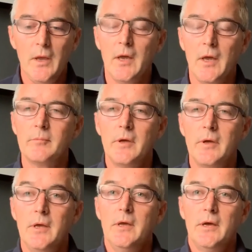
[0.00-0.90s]
I
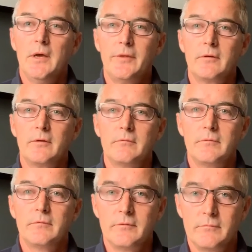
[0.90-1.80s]
think
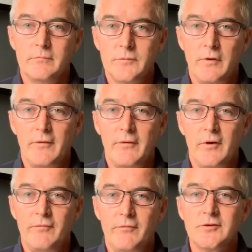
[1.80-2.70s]
the
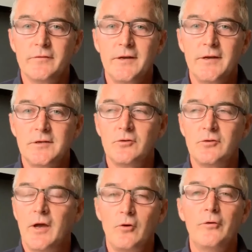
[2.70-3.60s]
reflection of that is, I don't
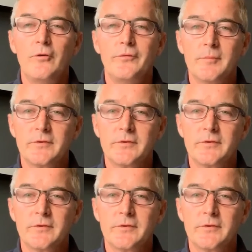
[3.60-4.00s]
know how you all feel,